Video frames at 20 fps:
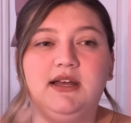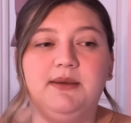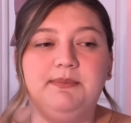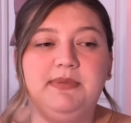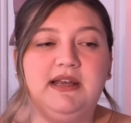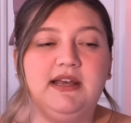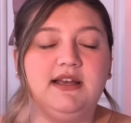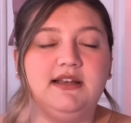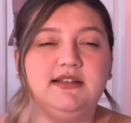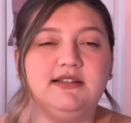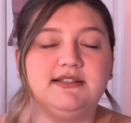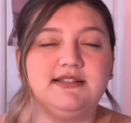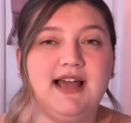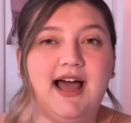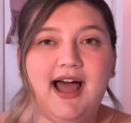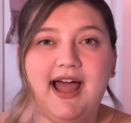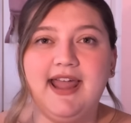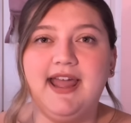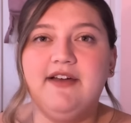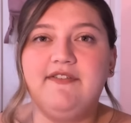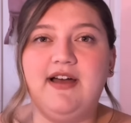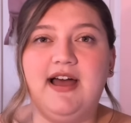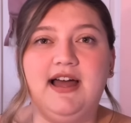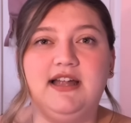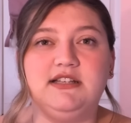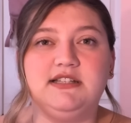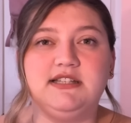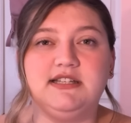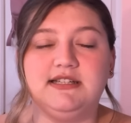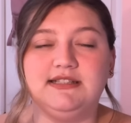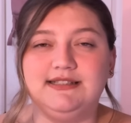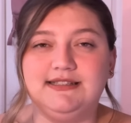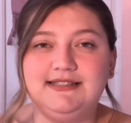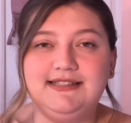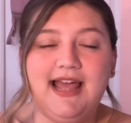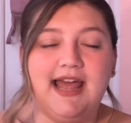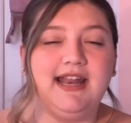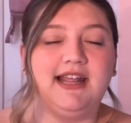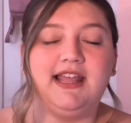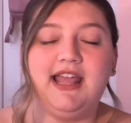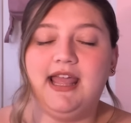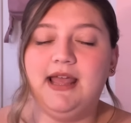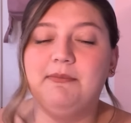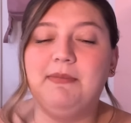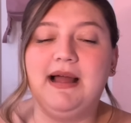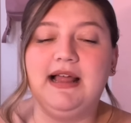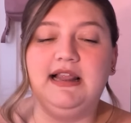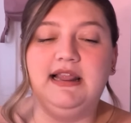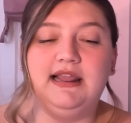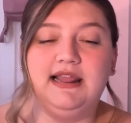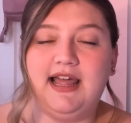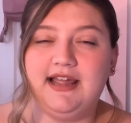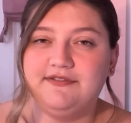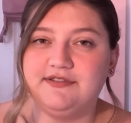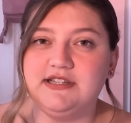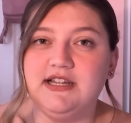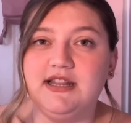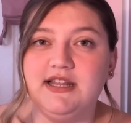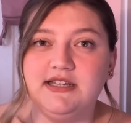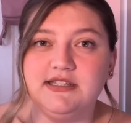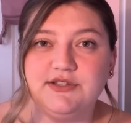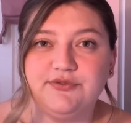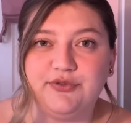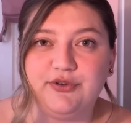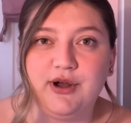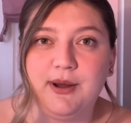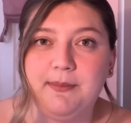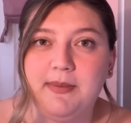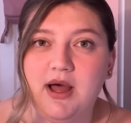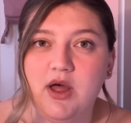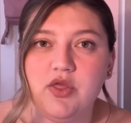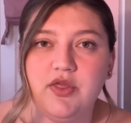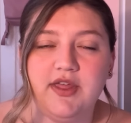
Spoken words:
because I have had to dedicate my life to this for a month